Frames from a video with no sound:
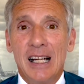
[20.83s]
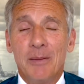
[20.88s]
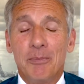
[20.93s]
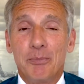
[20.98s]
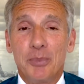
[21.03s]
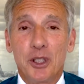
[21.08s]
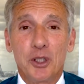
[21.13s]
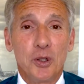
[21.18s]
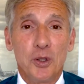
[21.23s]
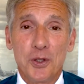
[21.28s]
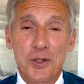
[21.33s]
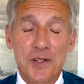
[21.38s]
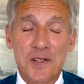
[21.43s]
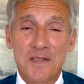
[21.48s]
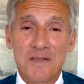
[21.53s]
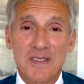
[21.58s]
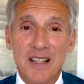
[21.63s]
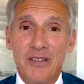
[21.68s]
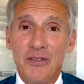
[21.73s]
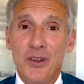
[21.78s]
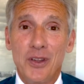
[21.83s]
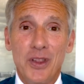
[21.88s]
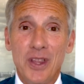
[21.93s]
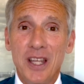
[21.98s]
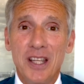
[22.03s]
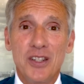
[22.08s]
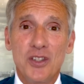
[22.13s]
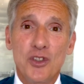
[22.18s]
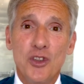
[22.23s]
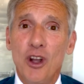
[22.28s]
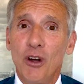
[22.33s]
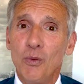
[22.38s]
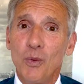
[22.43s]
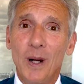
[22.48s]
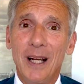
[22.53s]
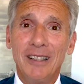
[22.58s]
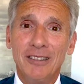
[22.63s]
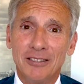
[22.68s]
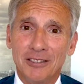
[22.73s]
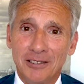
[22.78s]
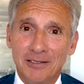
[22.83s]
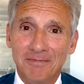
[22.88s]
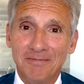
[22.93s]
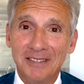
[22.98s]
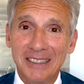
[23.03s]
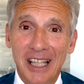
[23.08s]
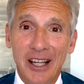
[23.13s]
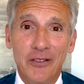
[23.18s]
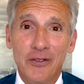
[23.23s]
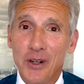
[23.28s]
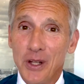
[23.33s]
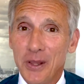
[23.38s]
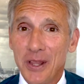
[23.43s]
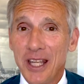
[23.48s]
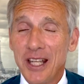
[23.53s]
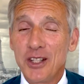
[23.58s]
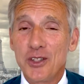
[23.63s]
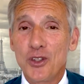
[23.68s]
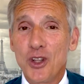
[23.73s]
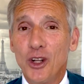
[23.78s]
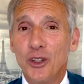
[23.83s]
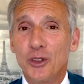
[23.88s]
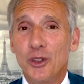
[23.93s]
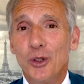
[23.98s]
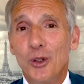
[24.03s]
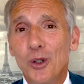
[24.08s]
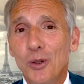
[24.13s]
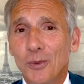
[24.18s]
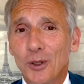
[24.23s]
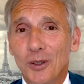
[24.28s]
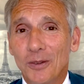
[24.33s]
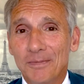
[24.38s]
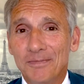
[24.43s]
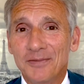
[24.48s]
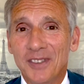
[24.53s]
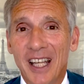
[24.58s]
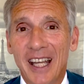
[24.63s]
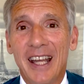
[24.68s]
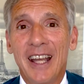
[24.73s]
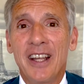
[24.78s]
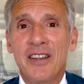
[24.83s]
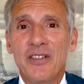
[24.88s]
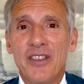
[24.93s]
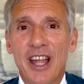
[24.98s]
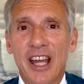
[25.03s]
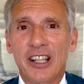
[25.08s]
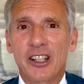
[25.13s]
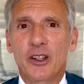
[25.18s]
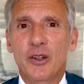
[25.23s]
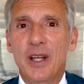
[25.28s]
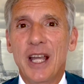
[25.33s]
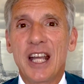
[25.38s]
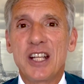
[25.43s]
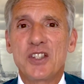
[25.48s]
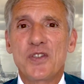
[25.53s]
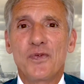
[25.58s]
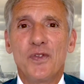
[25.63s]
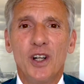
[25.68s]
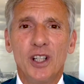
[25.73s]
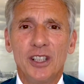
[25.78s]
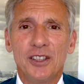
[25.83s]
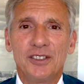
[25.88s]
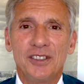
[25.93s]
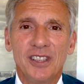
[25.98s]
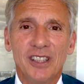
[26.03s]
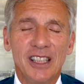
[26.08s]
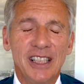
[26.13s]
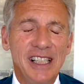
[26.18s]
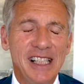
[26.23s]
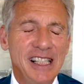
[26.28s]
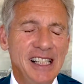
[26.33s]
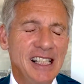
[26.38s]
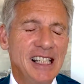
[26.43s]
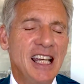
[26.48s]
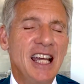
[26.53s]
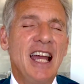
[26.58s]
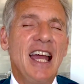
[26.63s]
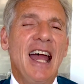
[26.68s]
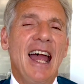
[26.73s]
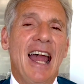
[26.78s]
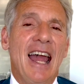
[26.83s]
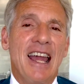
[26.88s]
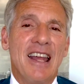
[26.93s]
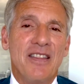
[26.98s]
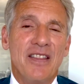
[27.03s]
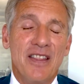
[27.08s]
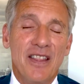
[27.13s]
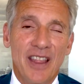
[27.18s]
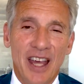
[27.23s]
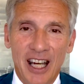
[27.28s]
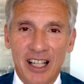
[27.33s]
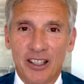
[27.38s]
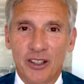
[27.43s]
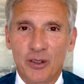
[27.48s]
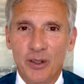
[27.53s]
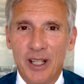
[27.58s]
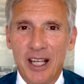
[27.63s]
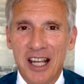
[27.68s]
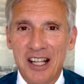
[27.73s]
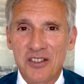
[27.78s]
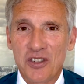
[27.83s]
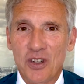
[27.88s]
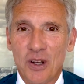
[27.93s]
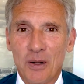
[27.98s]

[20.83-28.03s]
because everything is not well, everything is not normal, and that creates volatility and that creates